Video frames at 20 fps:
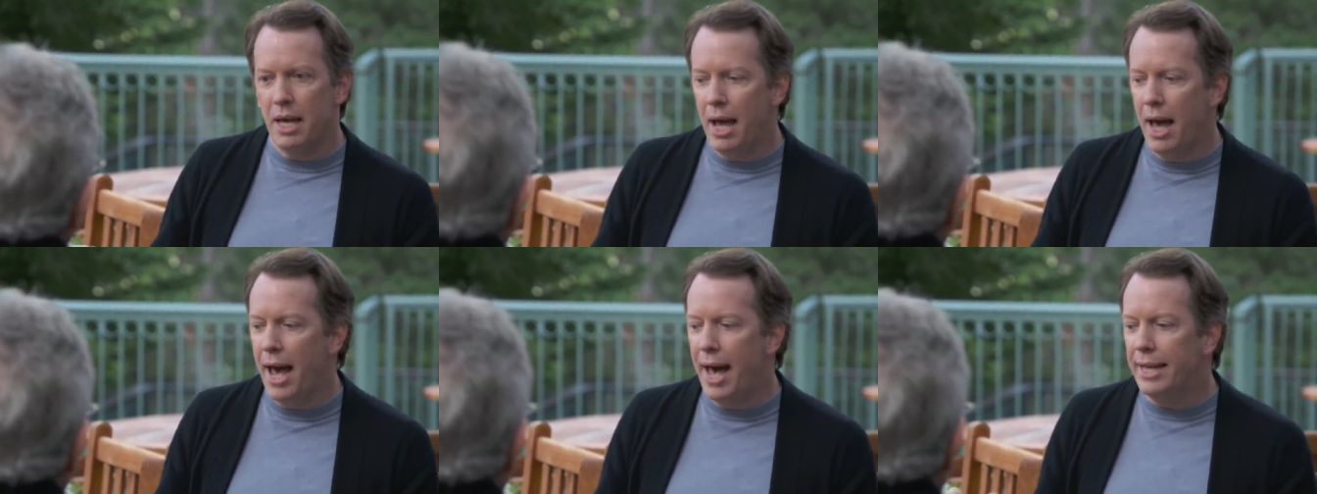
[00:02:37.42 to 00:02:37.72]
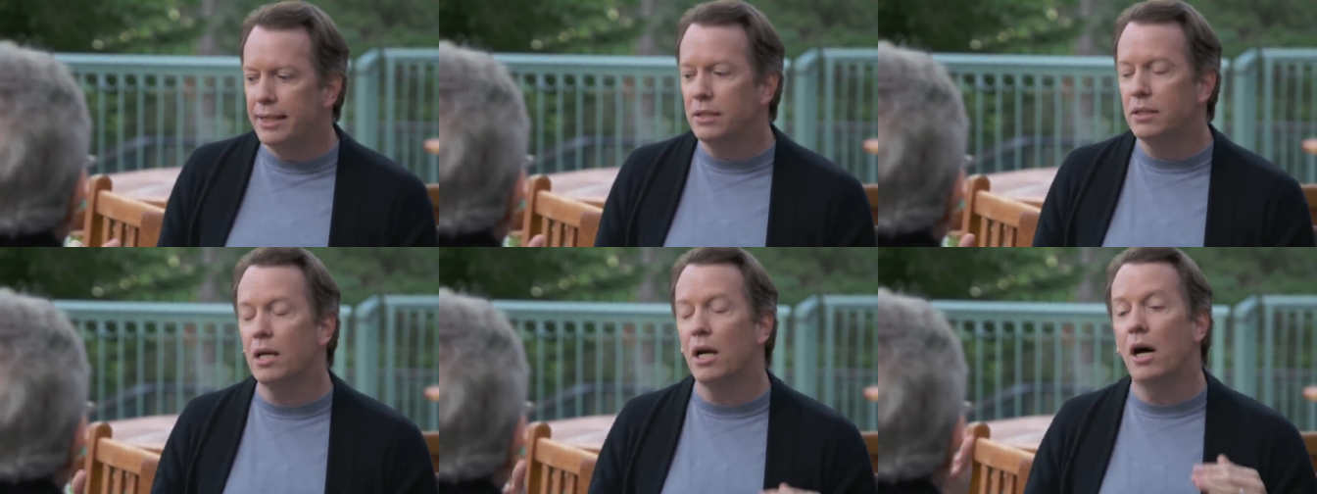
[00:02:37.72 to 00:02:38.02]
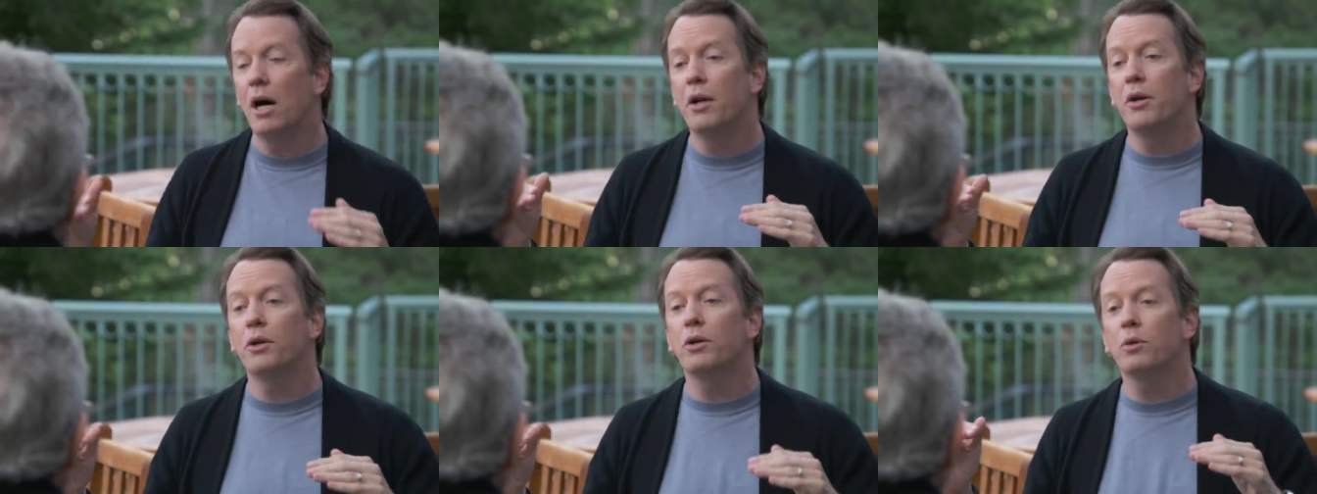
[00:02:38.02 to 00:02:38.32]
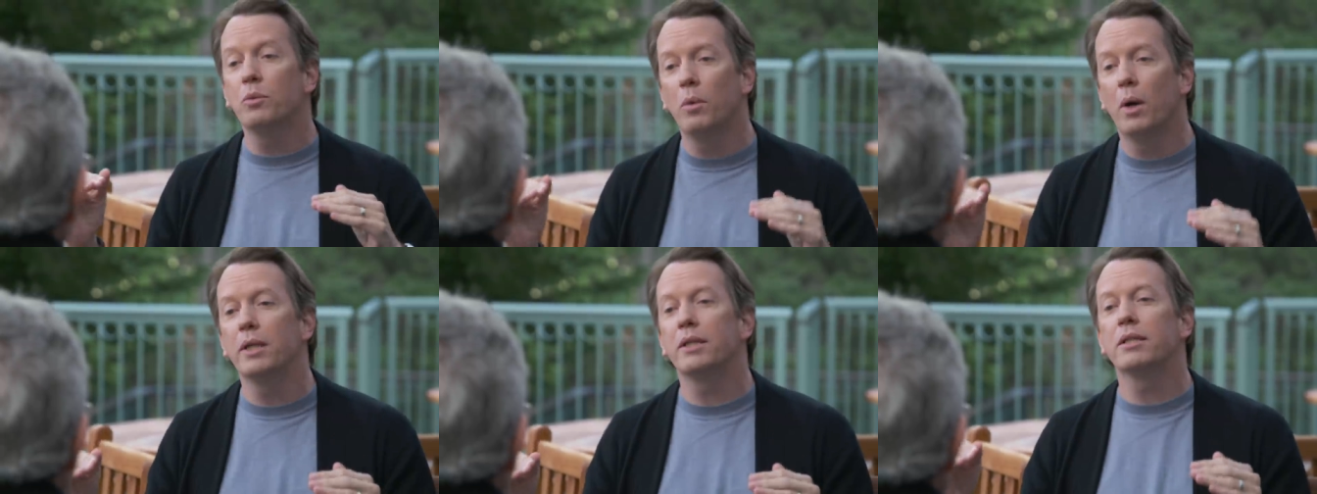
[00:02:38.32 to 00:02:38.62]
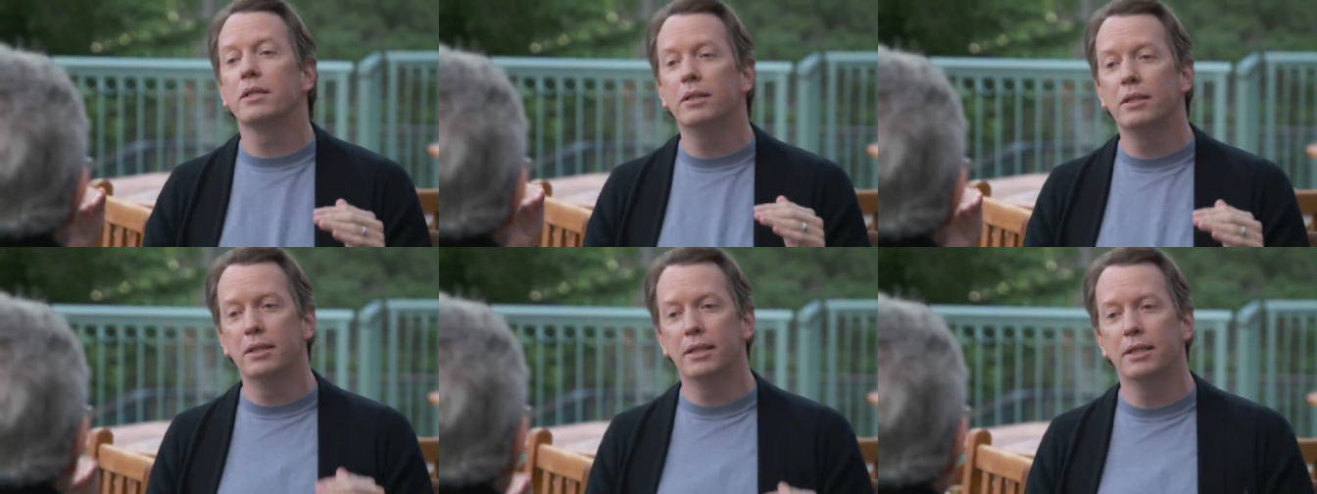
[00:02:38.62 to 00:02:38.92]
ask under
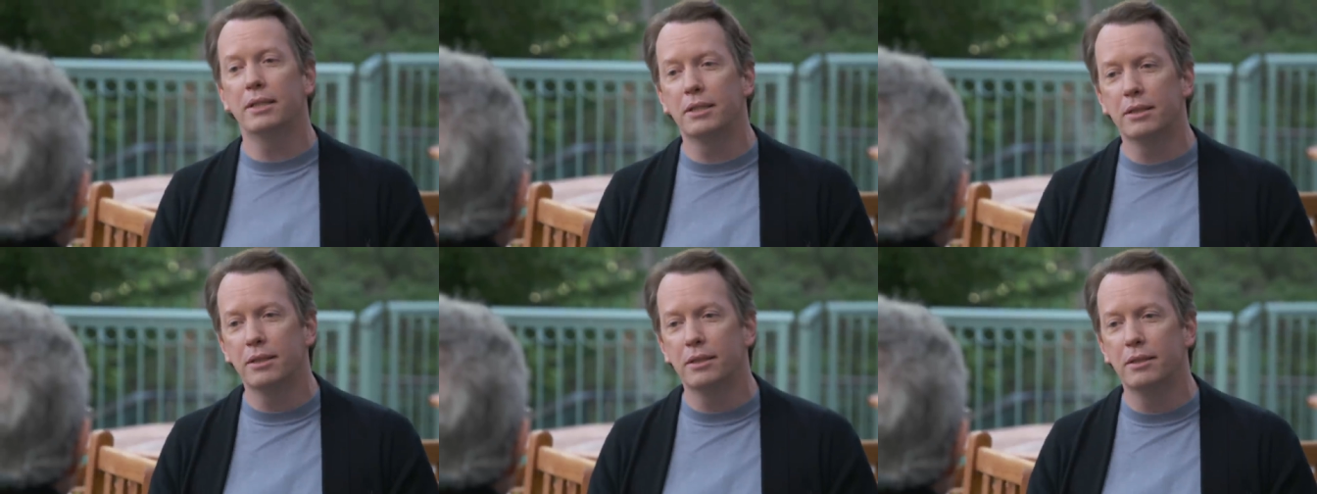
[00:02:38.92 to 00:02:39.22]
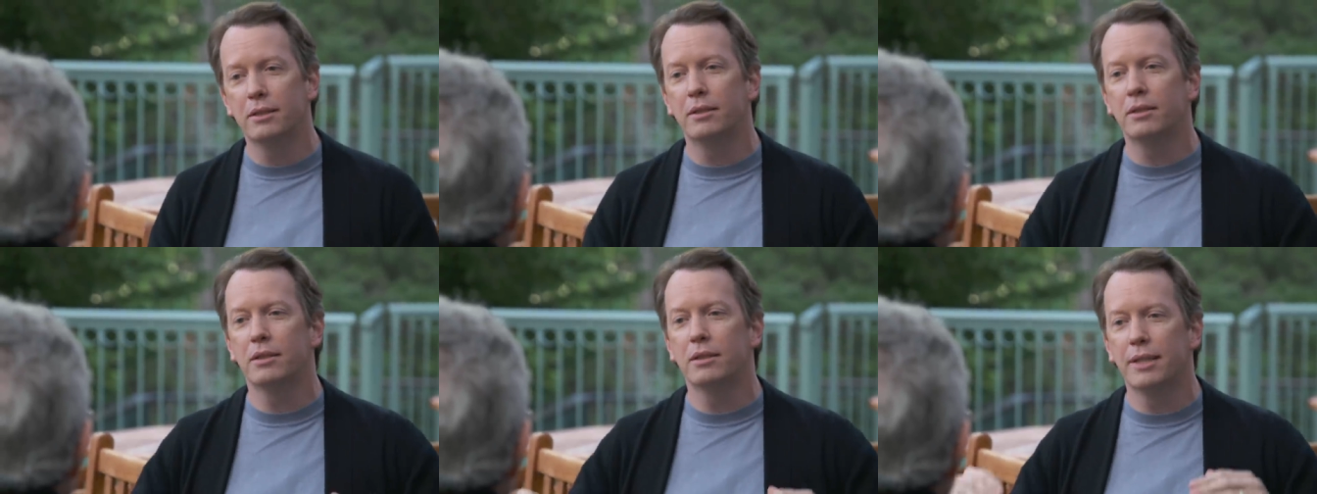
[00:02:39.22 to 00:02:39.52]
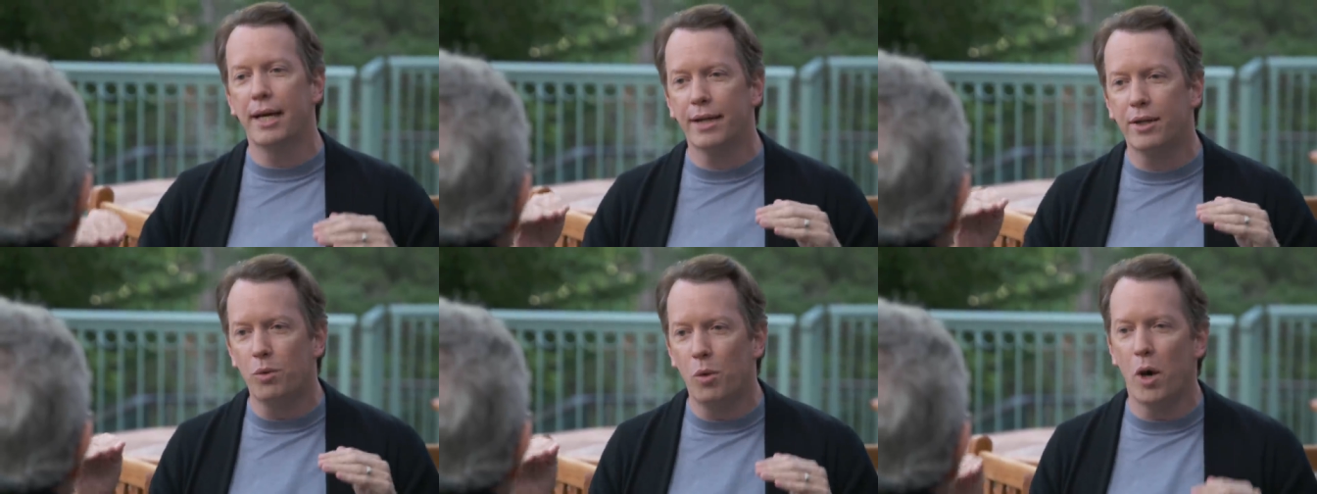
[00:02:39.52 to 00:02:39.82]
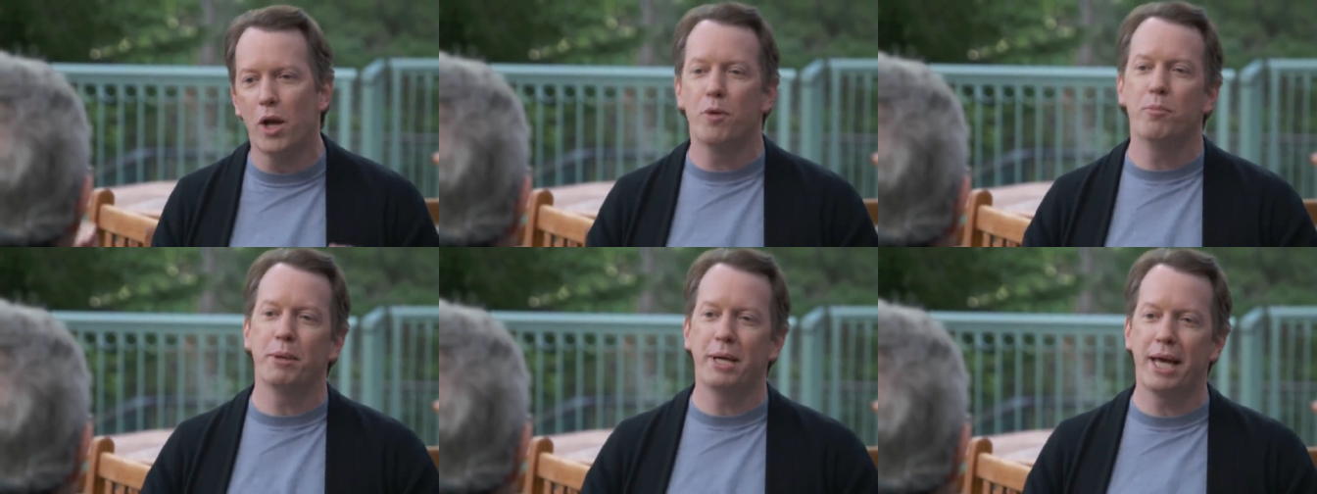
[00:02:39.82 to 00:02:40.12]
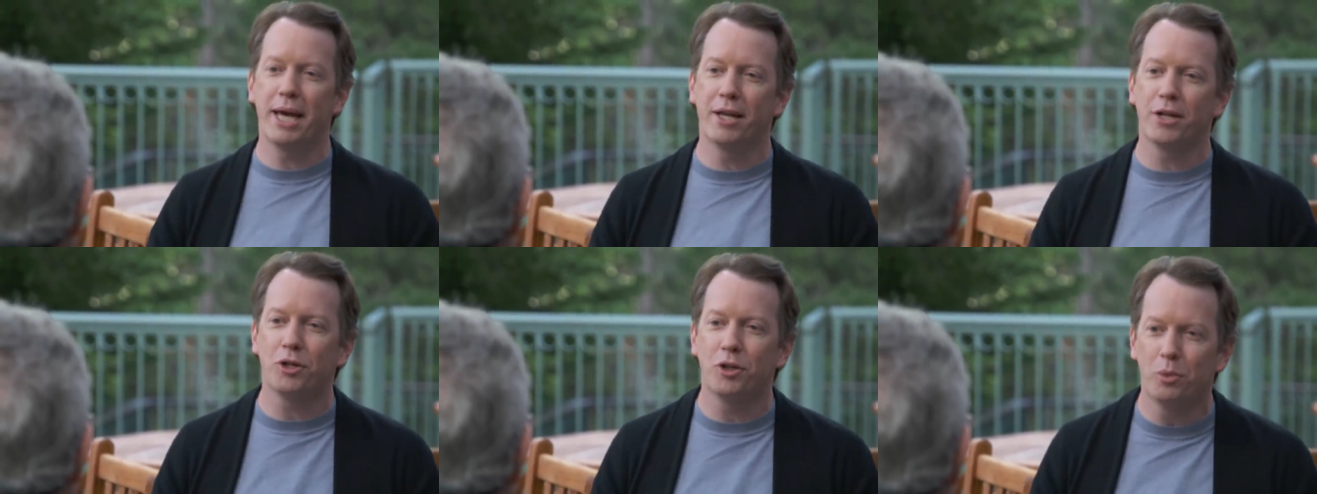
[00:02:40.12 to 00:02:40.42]
what conditions does that quantum
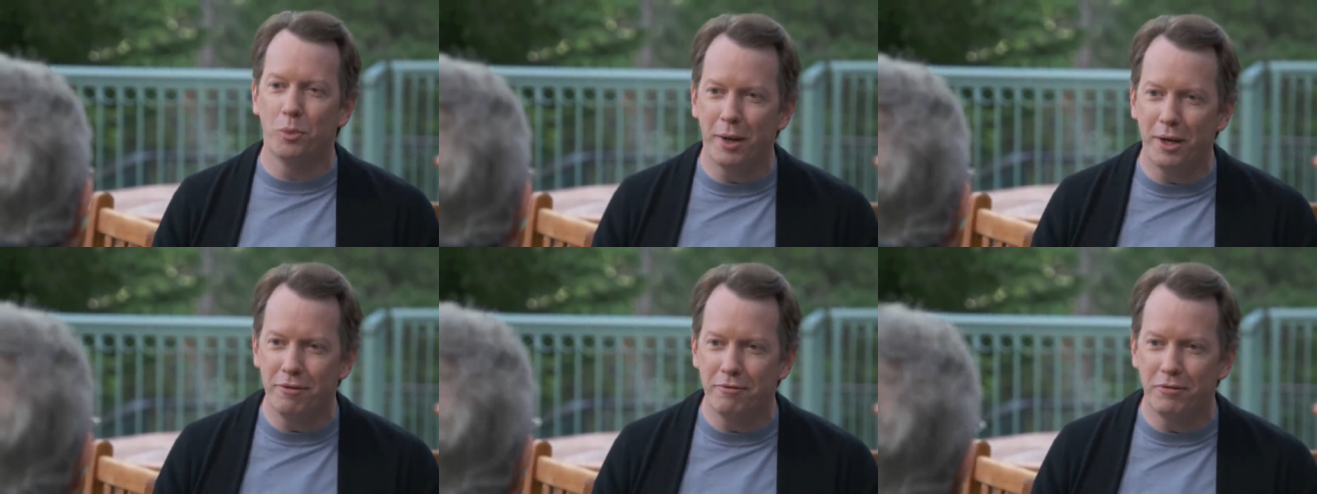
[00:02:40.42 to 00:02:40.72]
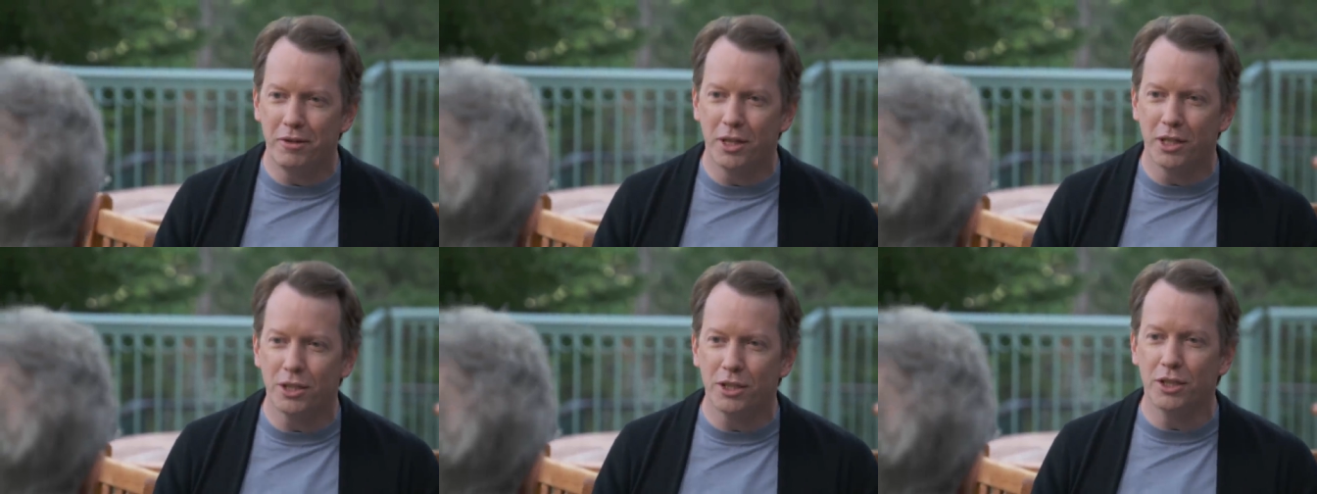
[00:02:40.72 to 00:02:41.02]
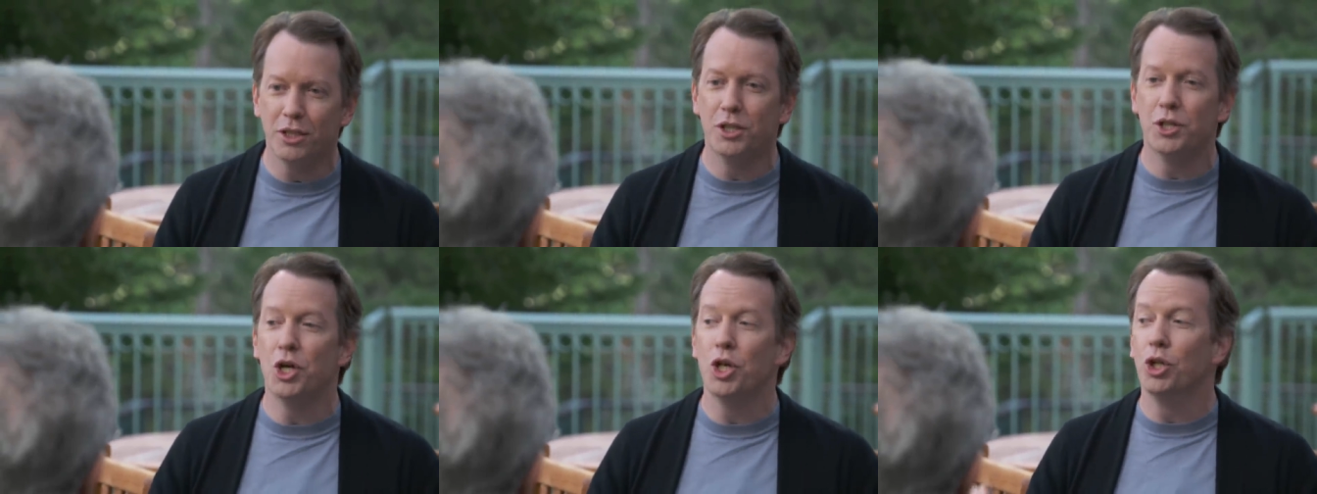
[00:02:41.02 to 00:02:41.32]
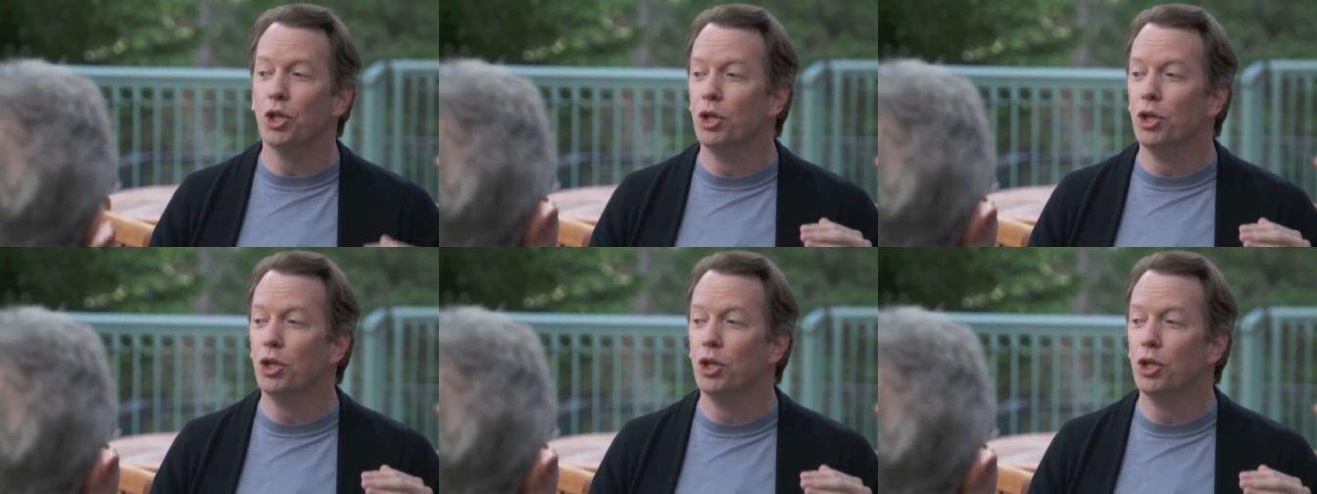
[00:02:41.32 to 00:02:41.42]
mechanical wave function